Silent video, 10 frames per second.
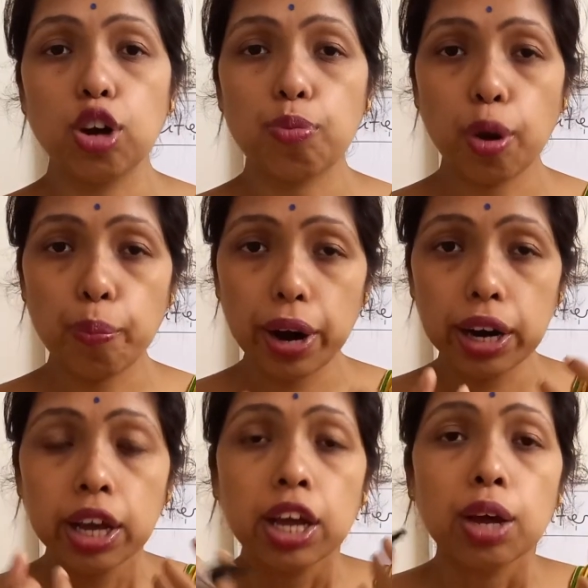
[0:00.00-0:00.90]
or proper
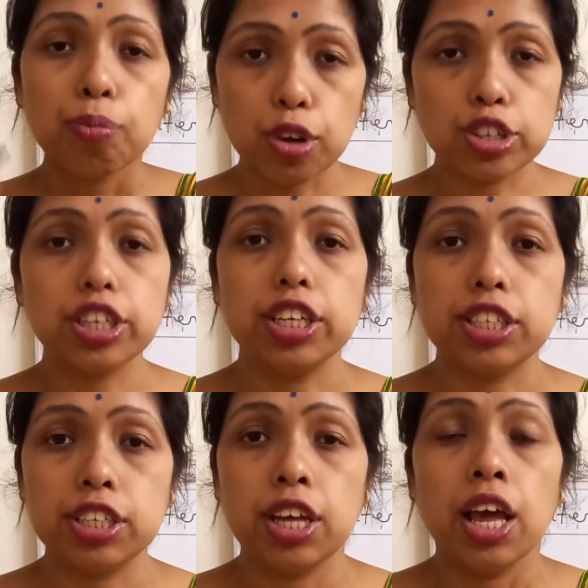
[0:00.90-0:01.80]

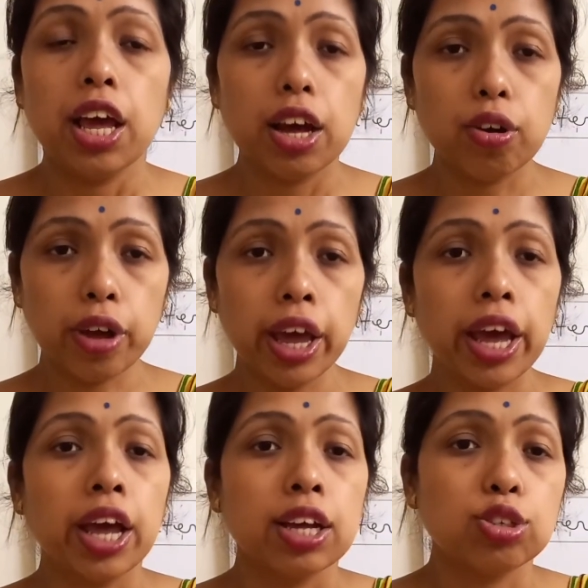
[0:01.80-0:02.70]
process,
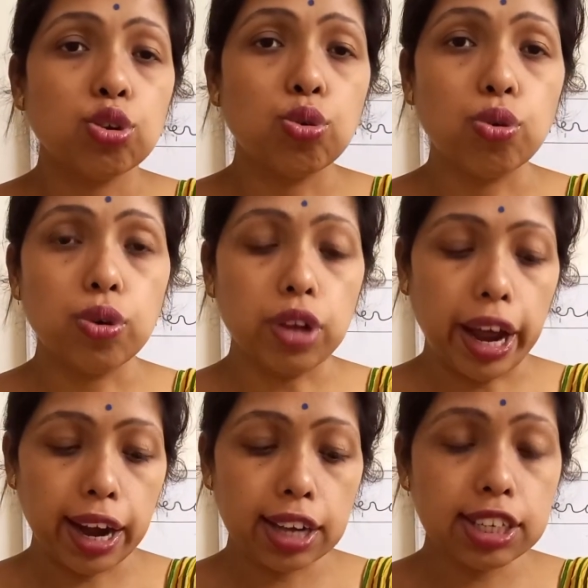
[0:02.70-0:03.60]
okay, so
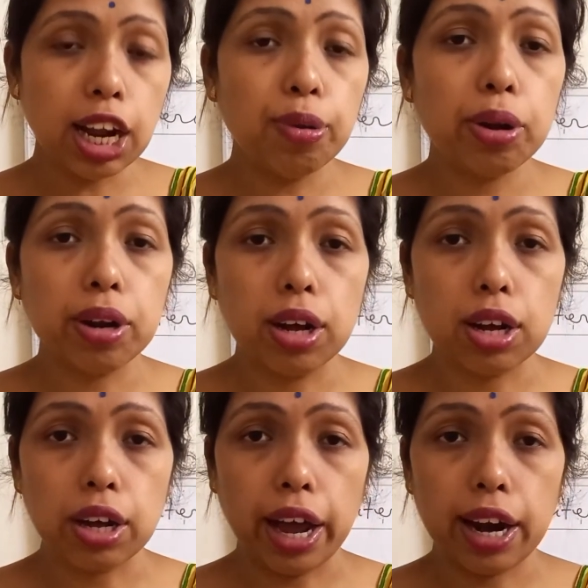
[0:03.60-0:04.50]
energy level
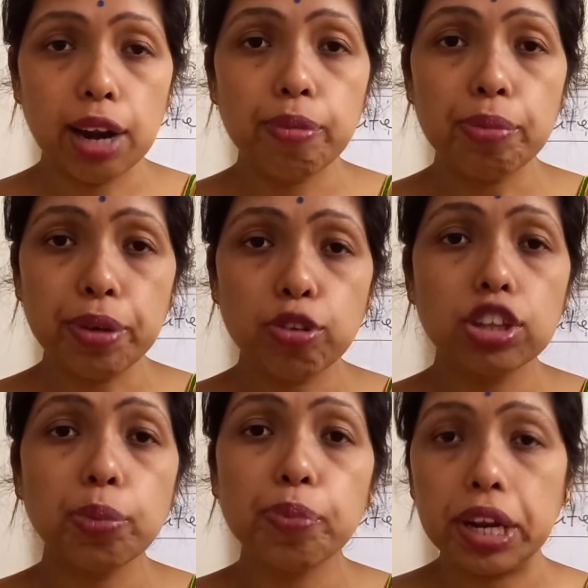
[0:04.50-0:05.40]
alignment between
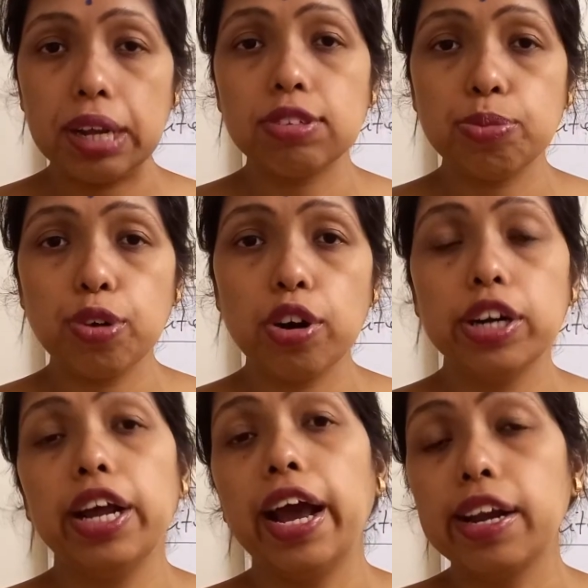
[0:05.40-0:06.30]
the p-type
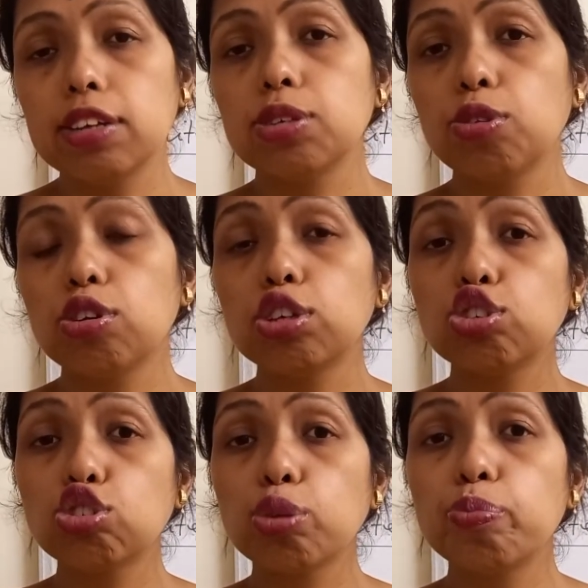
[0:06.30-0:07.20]
semiconductor and n-type semiconductor
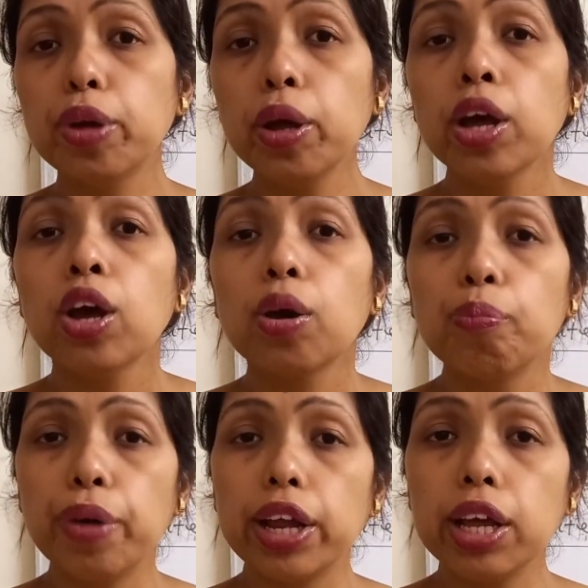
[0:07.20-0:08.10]
should be
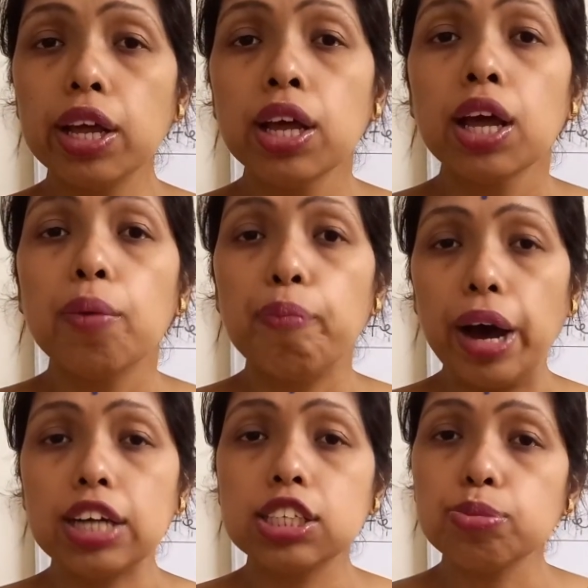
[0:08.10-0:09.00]
very
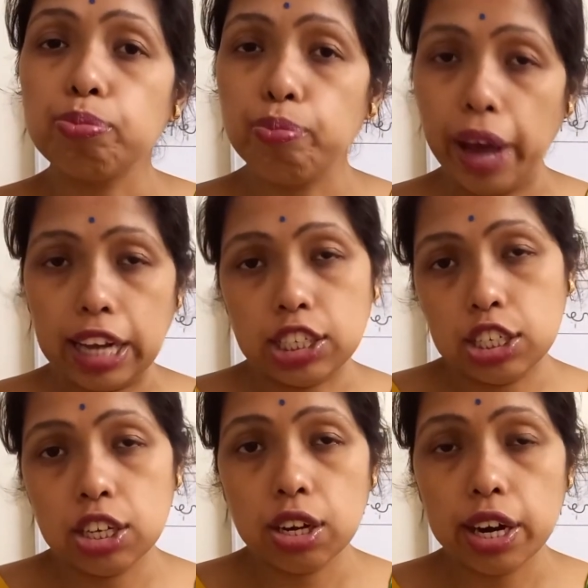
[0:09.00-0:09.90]
matched,
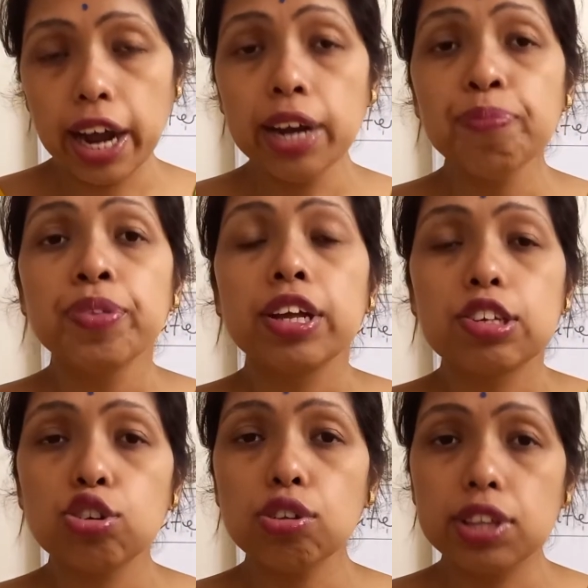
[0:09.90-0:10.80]
right?
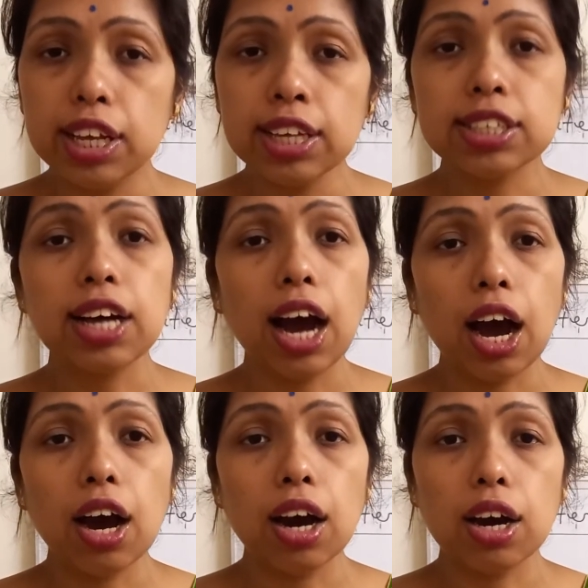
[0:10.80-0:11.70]
So these
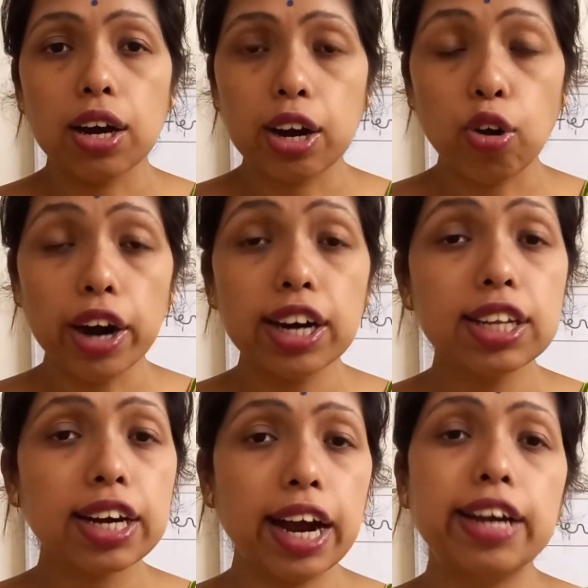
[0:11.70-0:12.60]
what are the
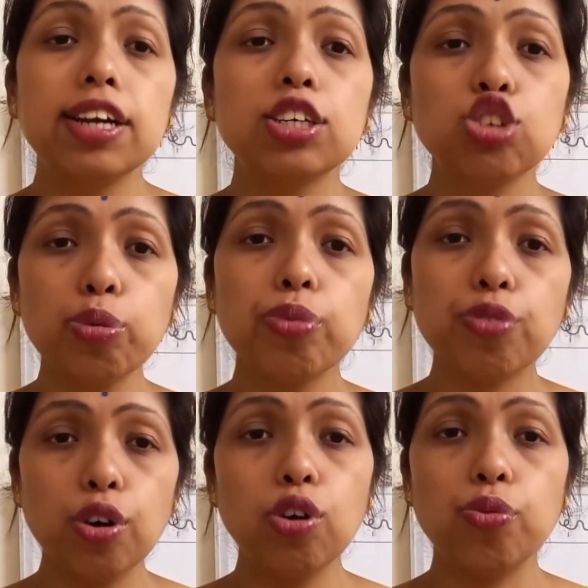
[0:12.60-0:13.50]
criteria should be
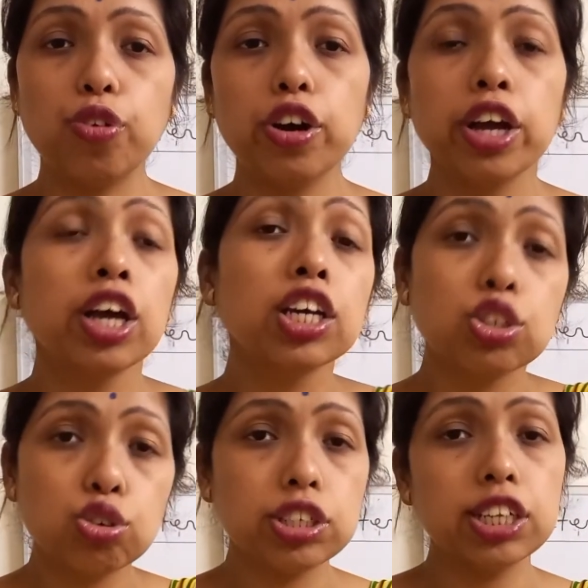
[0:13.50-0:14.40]
followed for
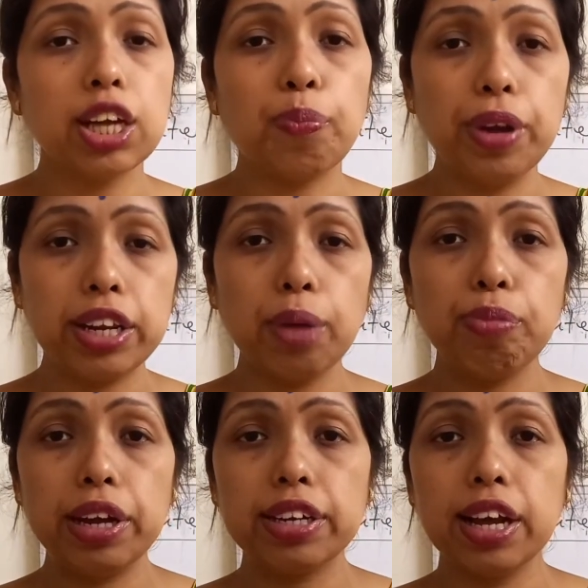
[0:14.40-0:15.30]
choosing the p-type
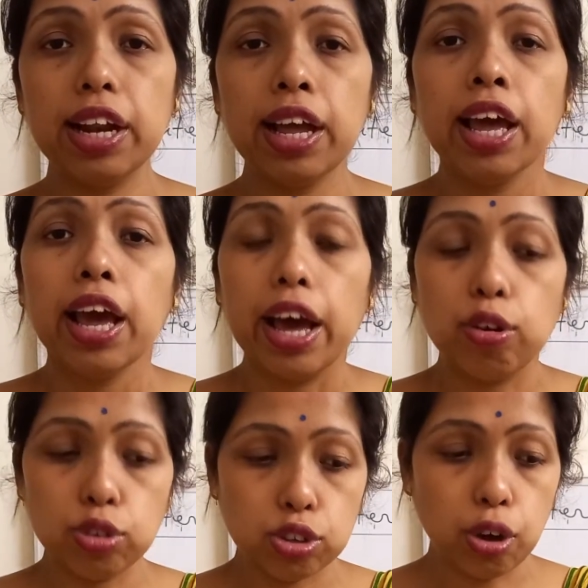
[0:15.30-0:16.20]
material
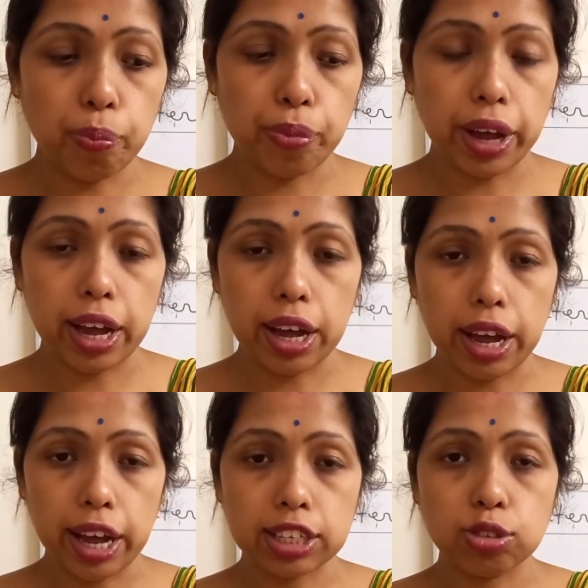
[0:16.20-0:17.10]

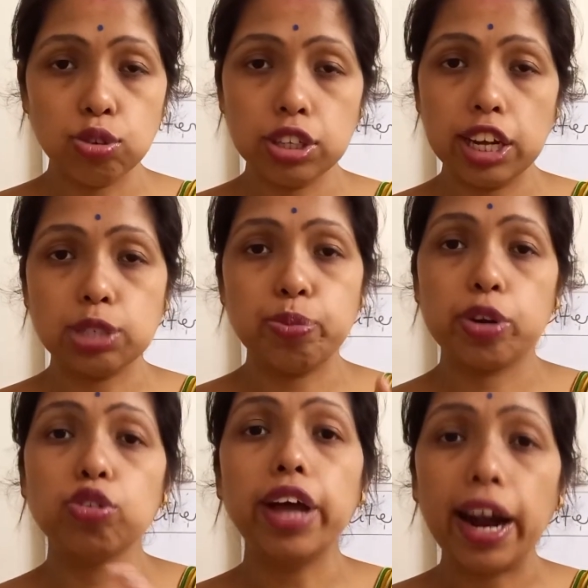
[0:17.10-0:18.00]
with respect
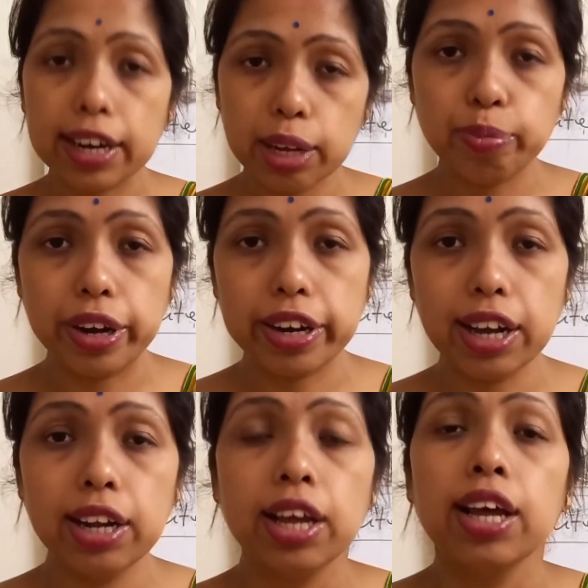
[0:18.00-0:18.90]
to the n-type
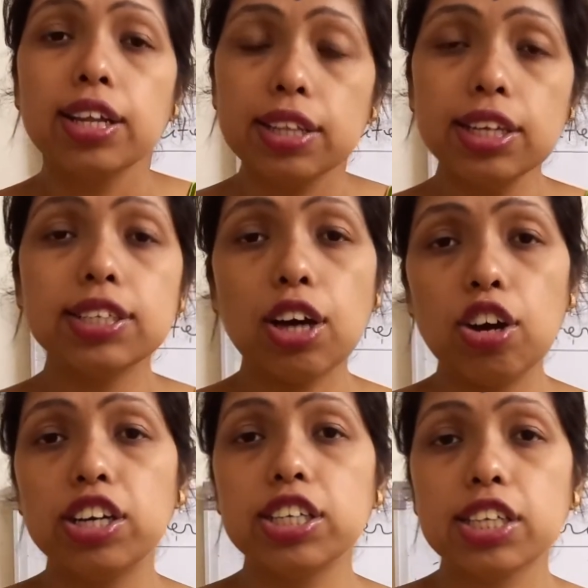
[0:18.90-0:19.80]
material? This I
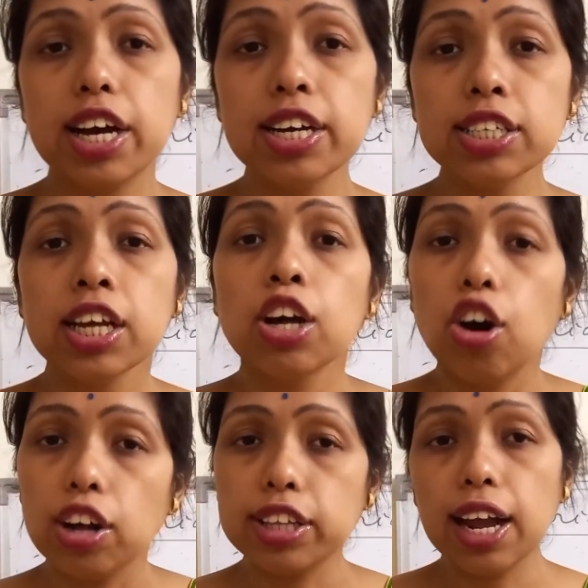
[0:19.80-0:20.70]
will discuss
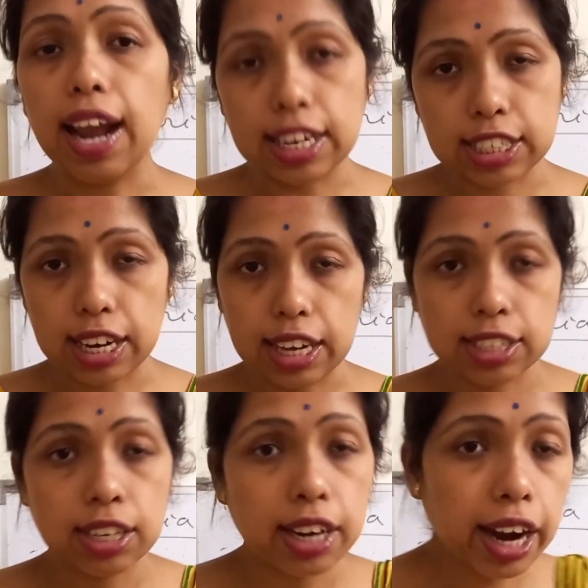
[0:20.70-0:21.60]
on the last class,
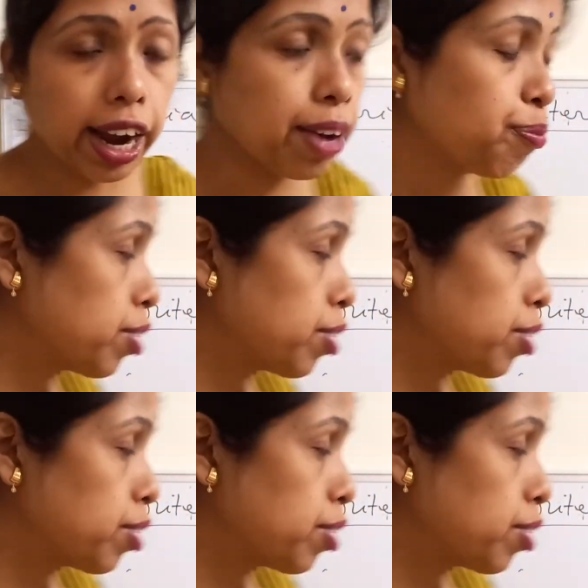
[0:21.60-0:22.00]
right?